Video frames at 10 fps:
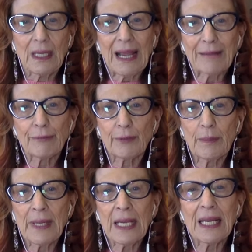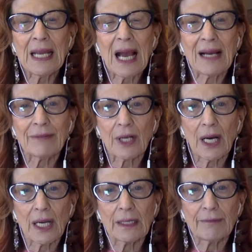And for me, I've
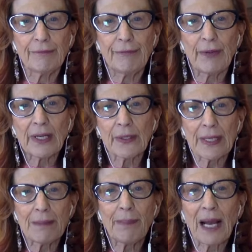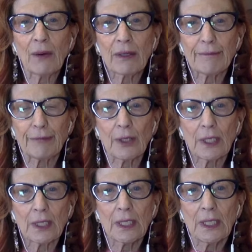got very
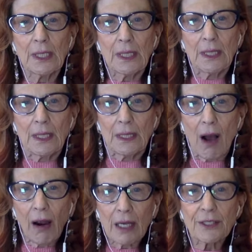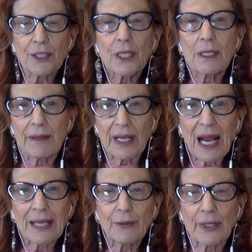powerful art that
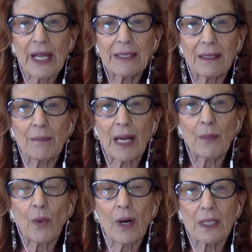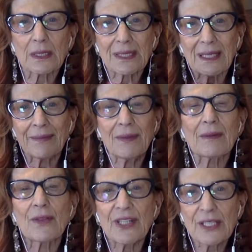I created on my walls. And
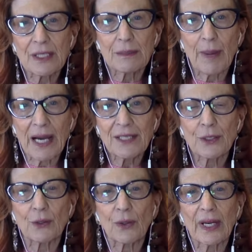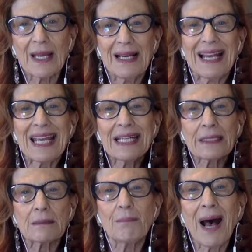this is my story.
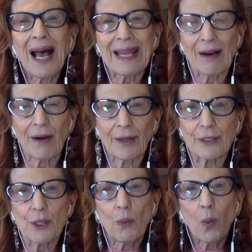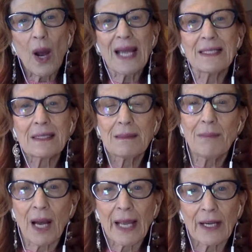It's my art. Why is it
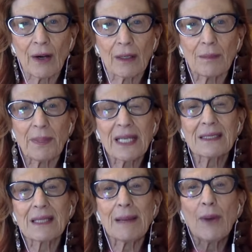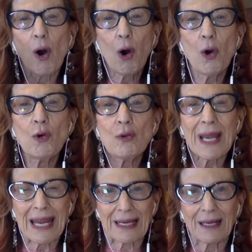my art? Because I'm
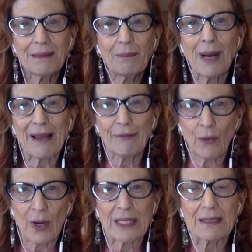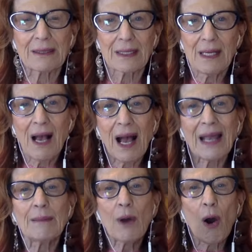owning my voice. I
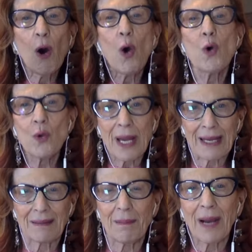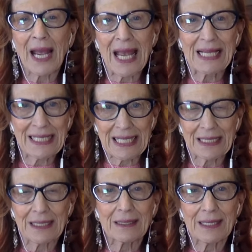am owning my
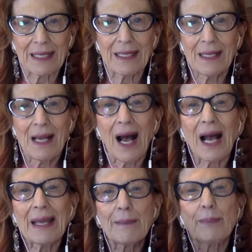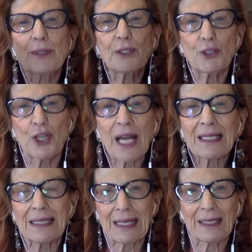identity. I am
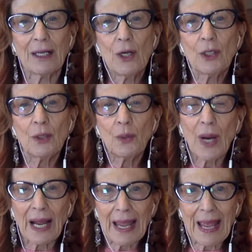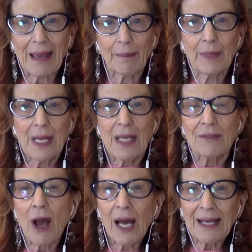projecting who I am,
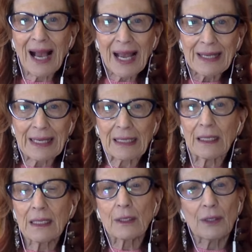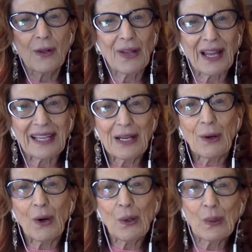not hiding in like,
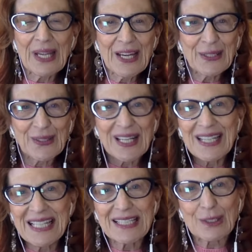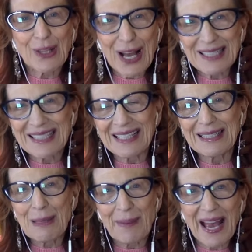oh, here in this closet
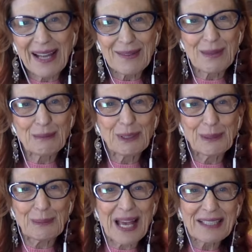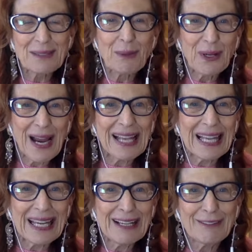in the back of the room, that's where I
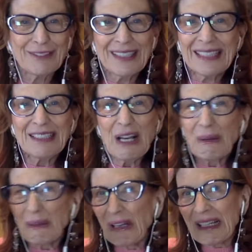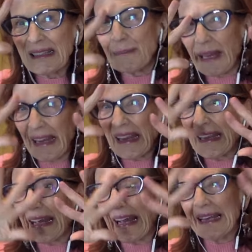live. Don't look at me.
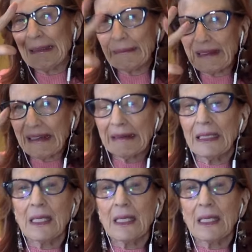I don't want to.